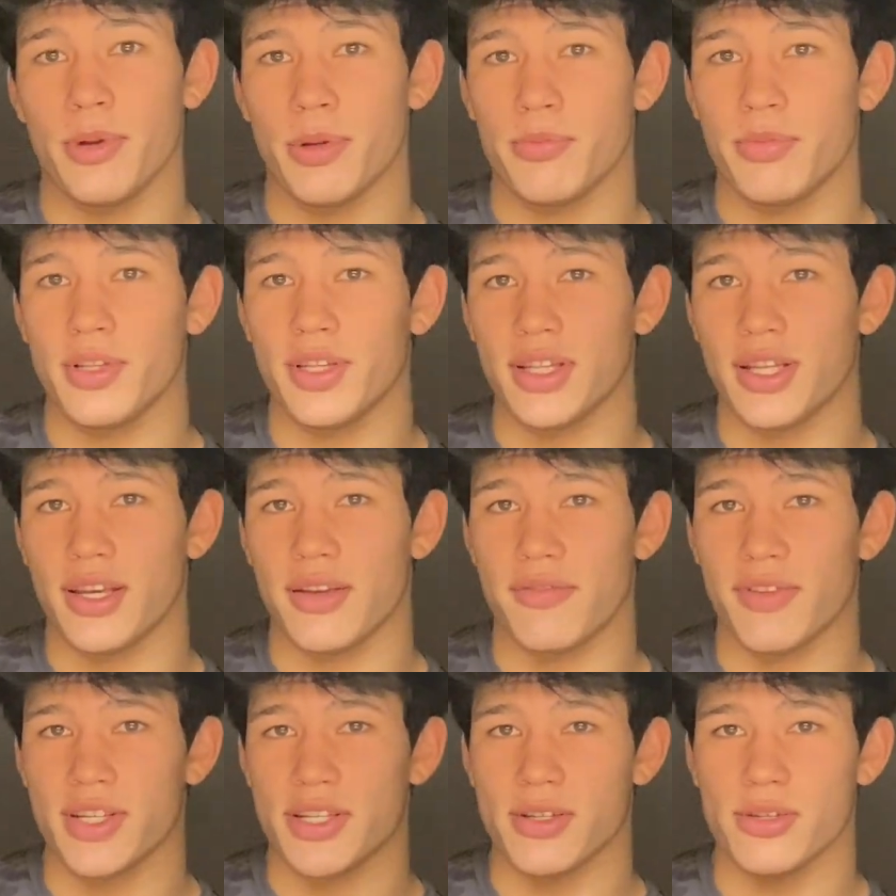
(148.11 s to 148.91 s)
I
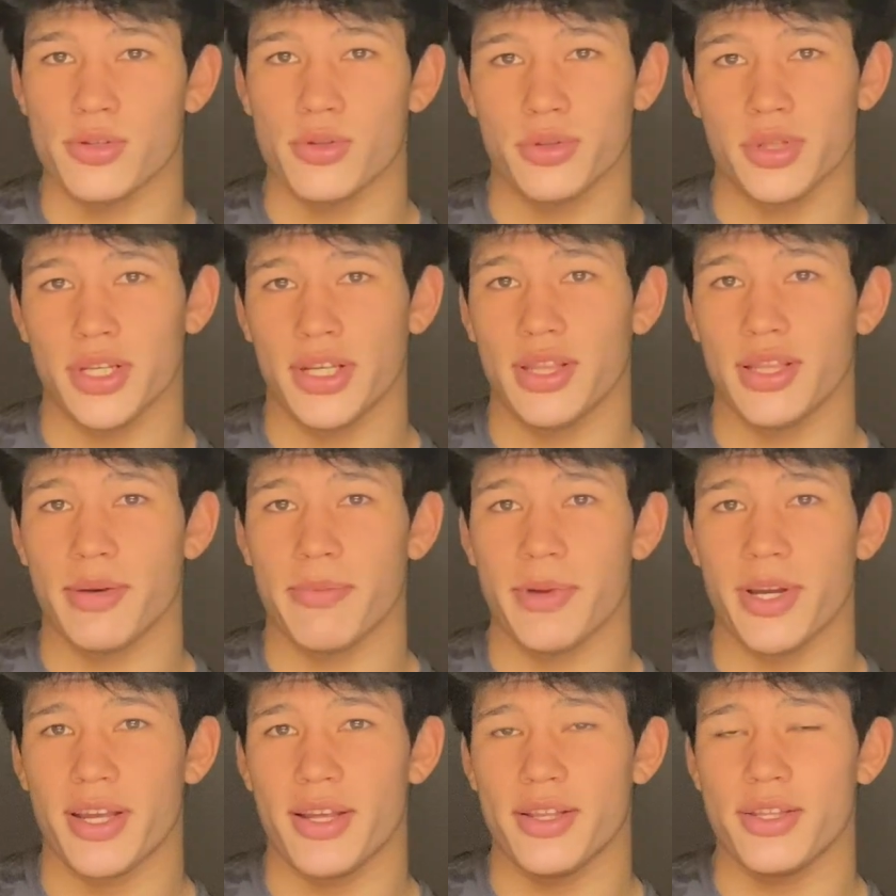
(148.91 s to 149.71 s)
believe this is only
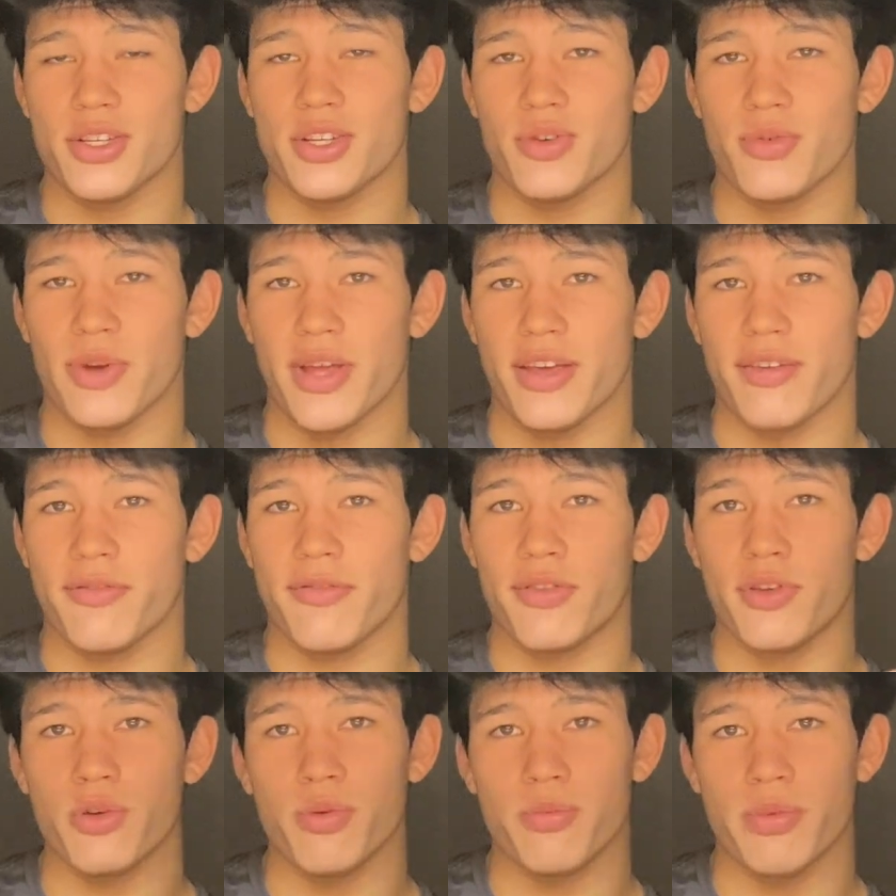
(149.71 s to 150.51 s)
limited to a
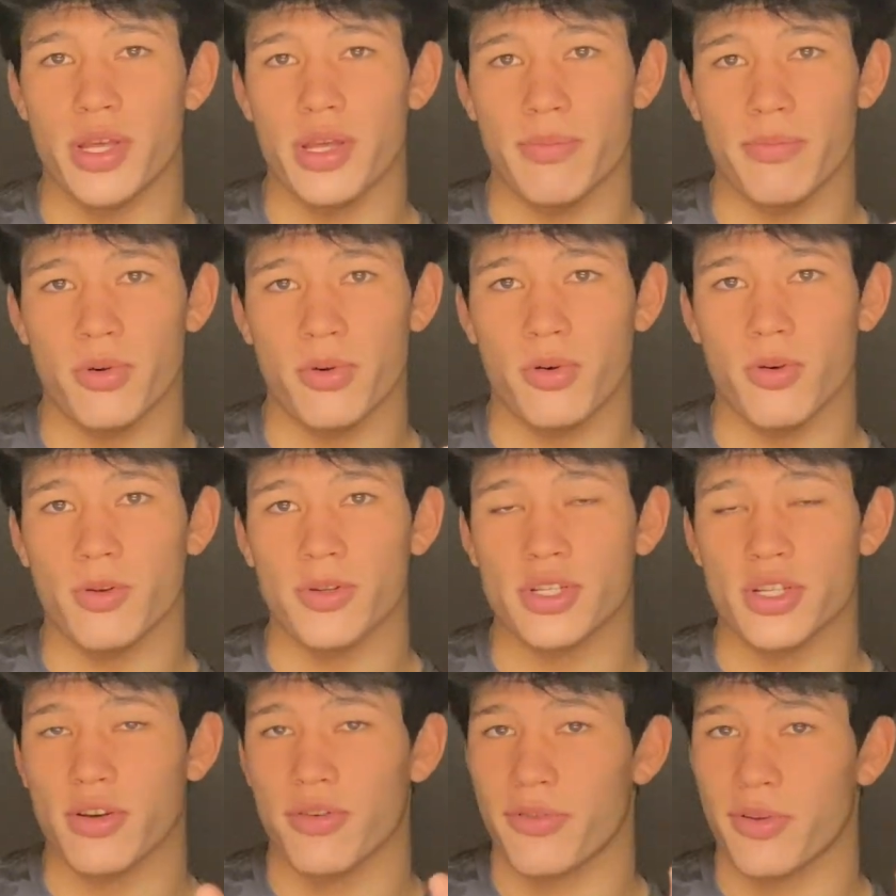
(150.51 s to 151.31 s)
few people,
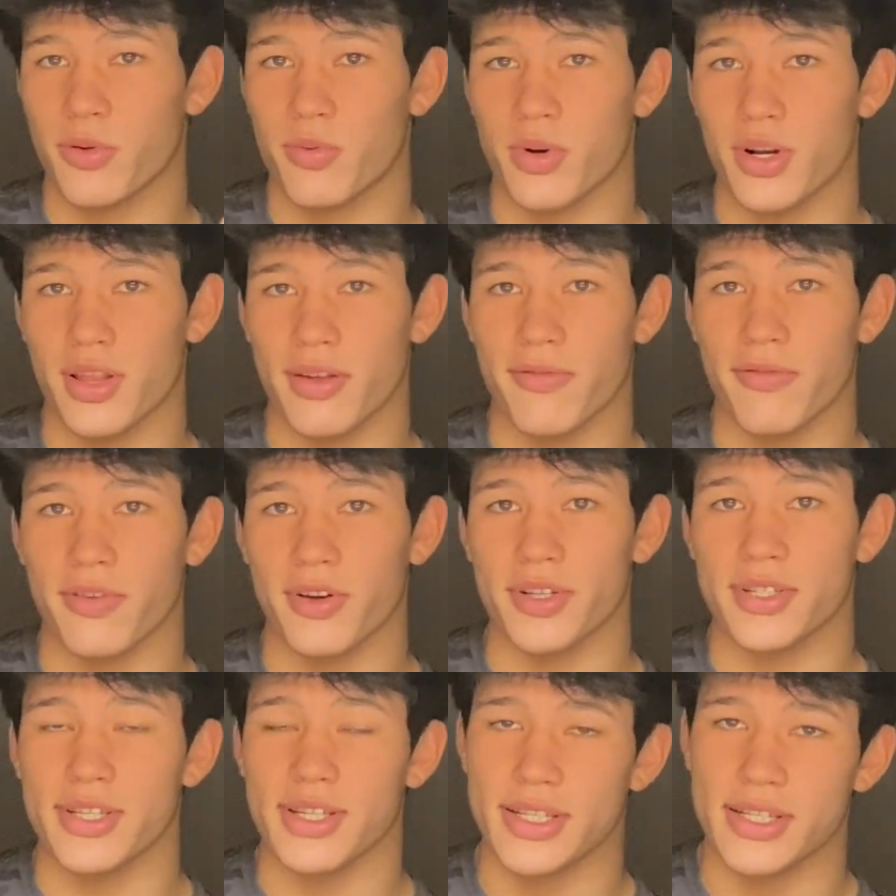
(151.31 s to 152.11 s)
so if you're one of the
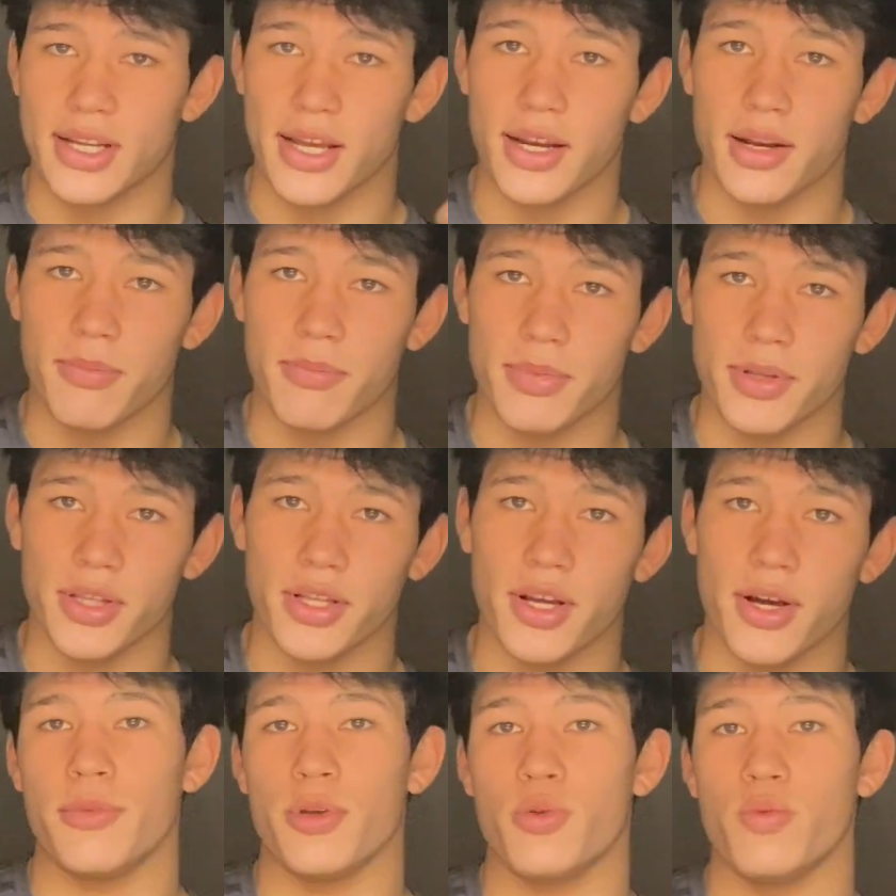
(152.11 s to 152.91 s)
first to sign up
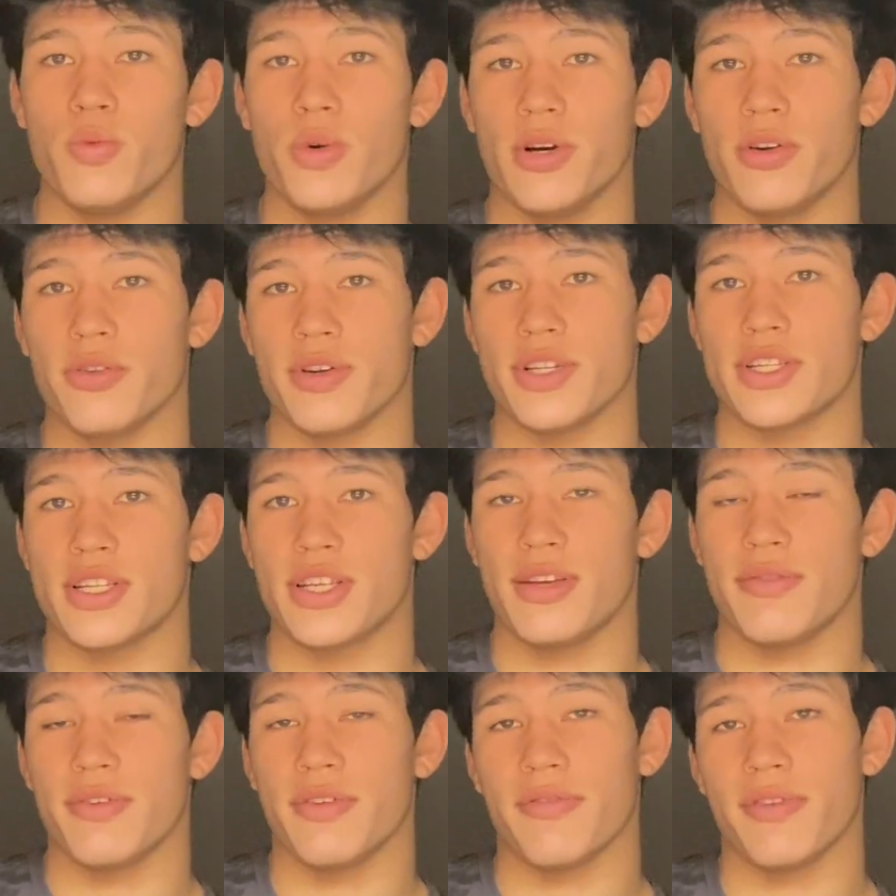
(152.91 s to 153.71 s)
below, you will
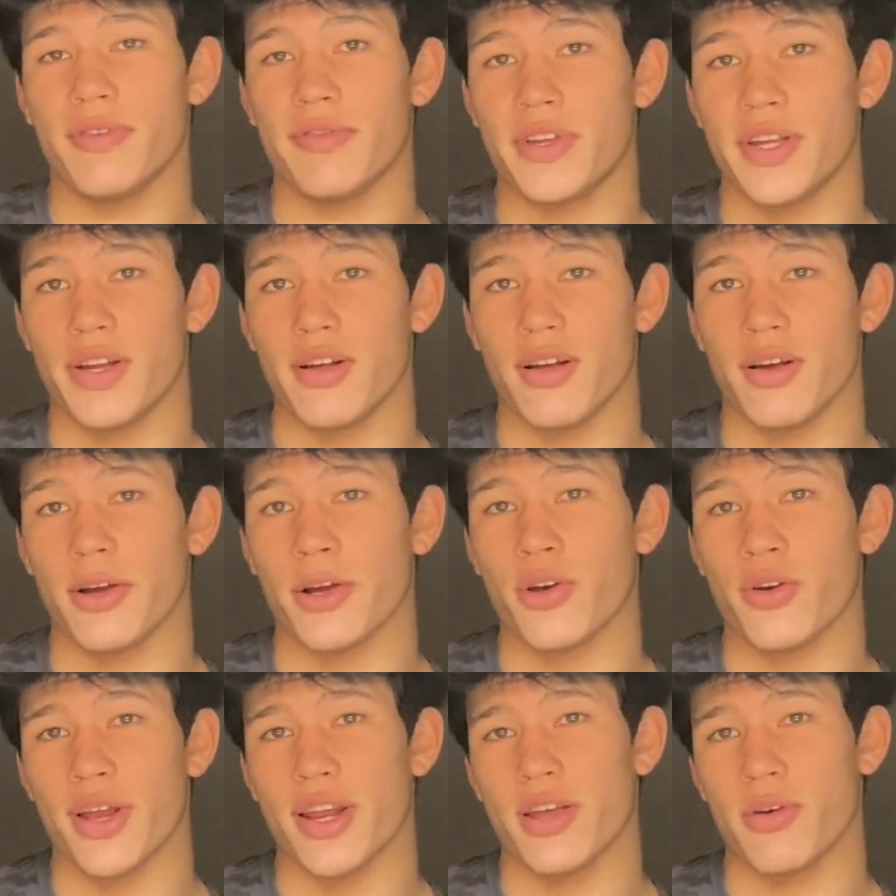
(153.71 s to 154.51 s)
receive a $50
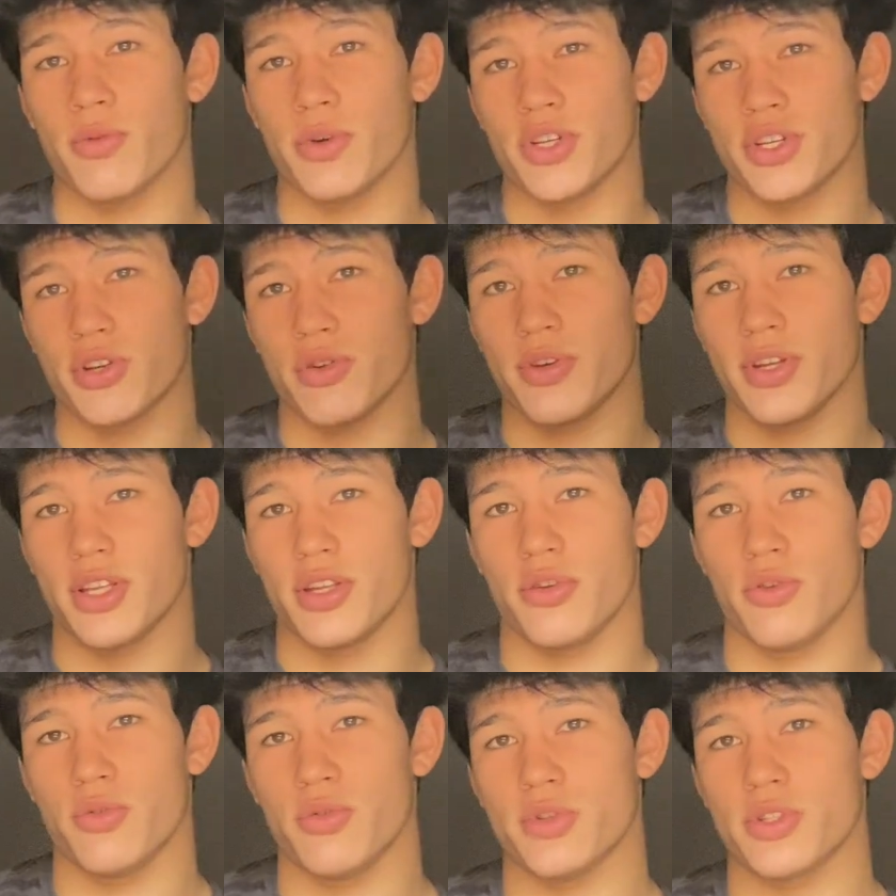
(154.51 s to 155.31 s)
credit, which you can
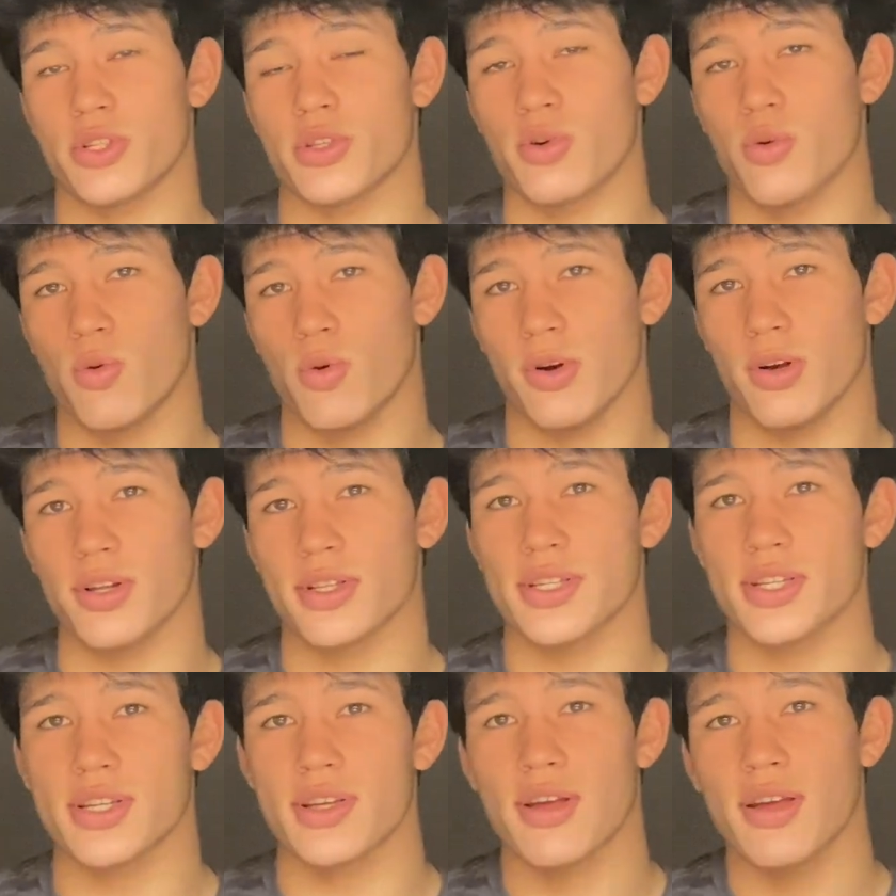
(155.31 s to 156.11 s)
use
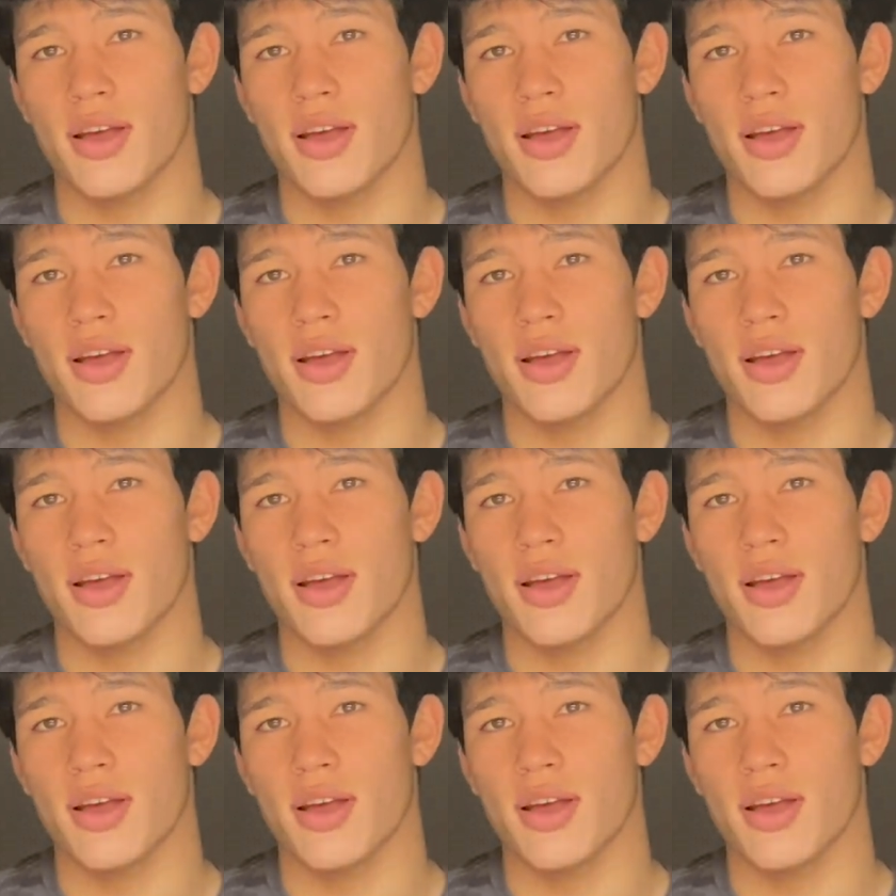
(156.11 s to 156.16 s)
towards